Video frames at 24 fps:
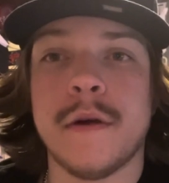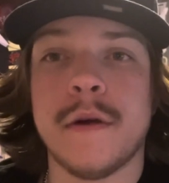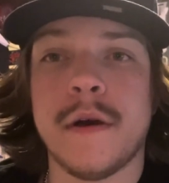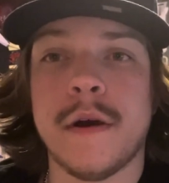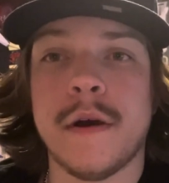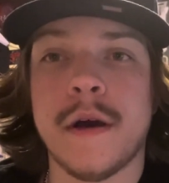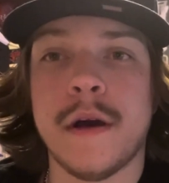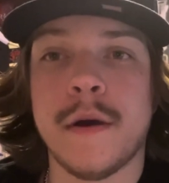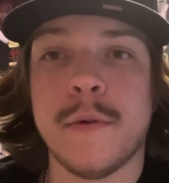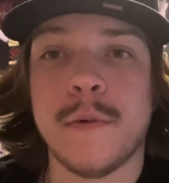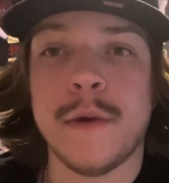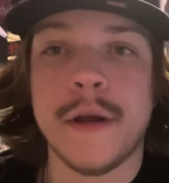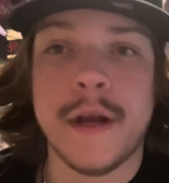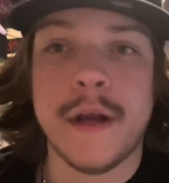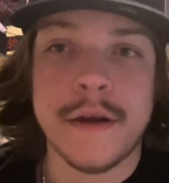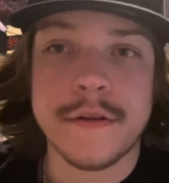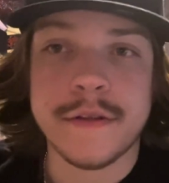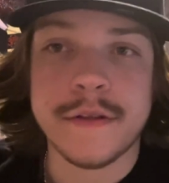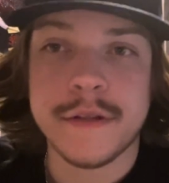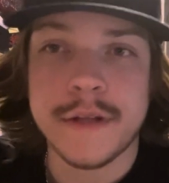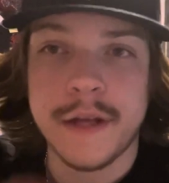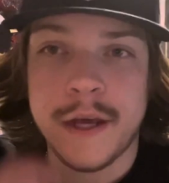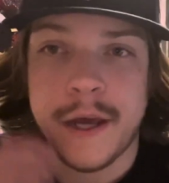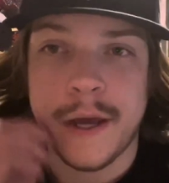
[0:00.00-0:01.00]
went out
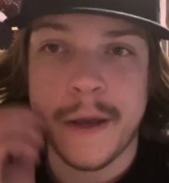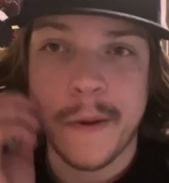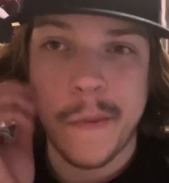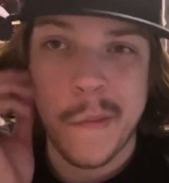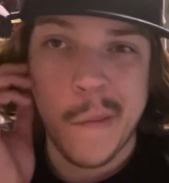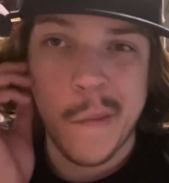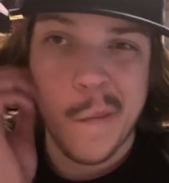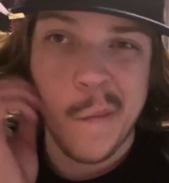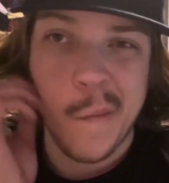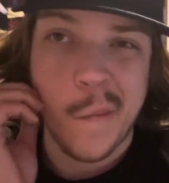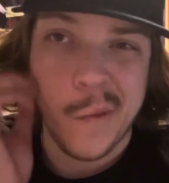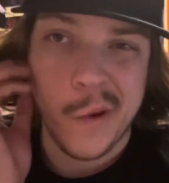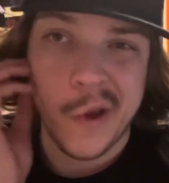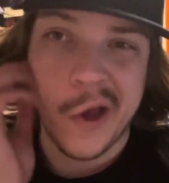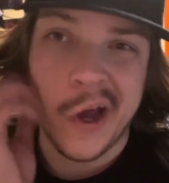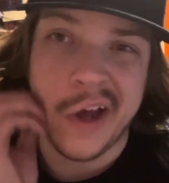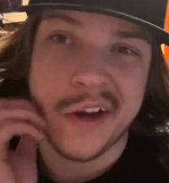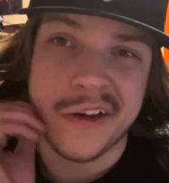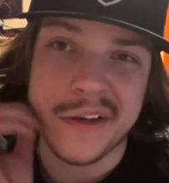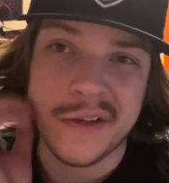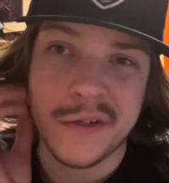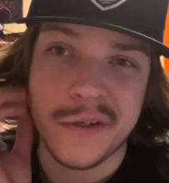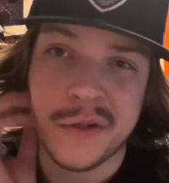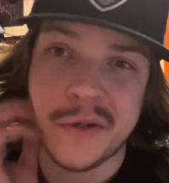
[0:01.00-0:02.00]
today,
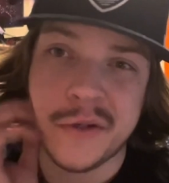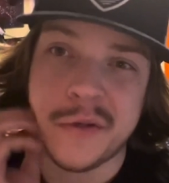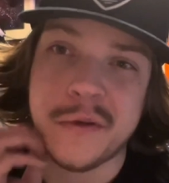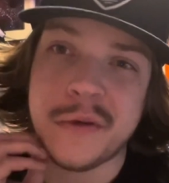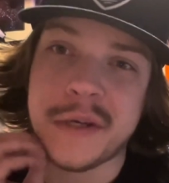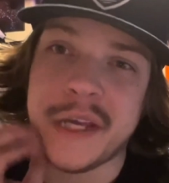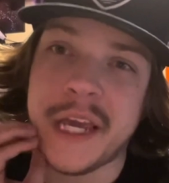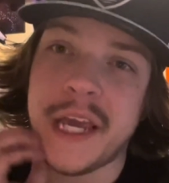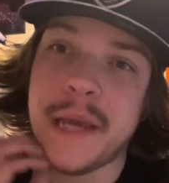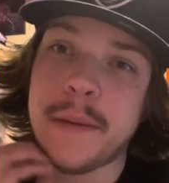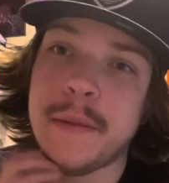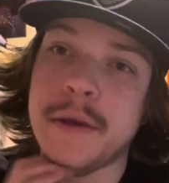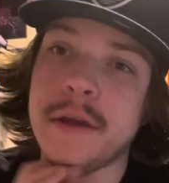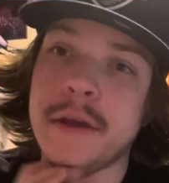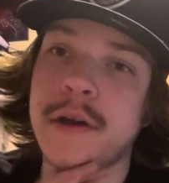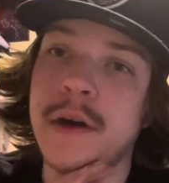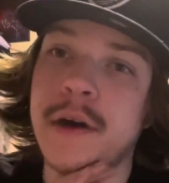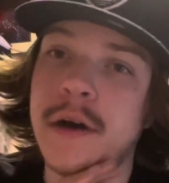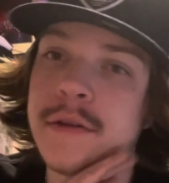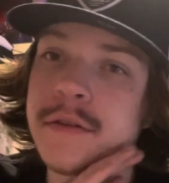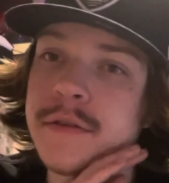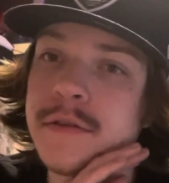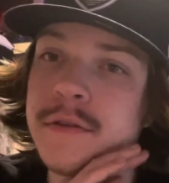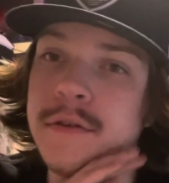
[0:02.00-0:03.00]
got a new gaming
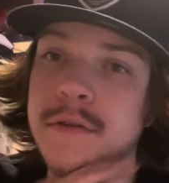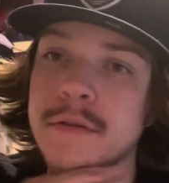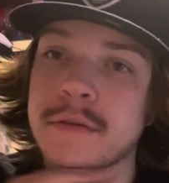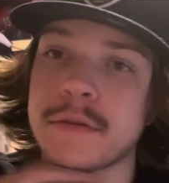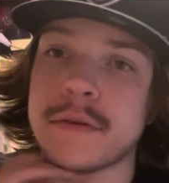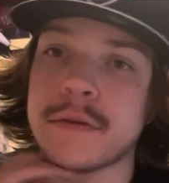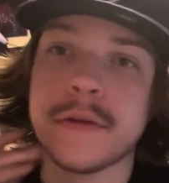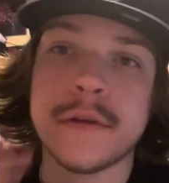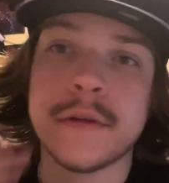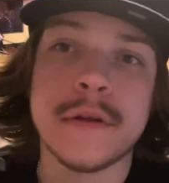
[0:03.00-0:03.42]
console